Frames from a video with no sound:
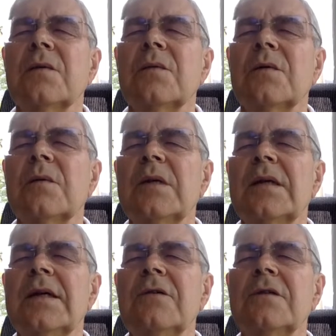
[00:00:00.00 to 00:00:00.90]
Probably
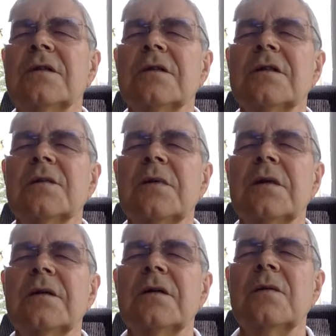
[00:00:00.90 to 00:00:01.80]
nearer to the
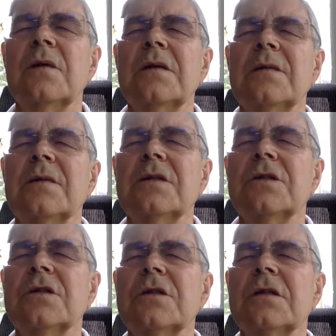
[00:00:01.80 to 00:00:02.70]
spine than you might
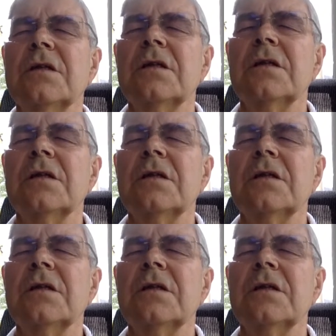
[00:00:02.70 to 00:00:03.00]
imagine.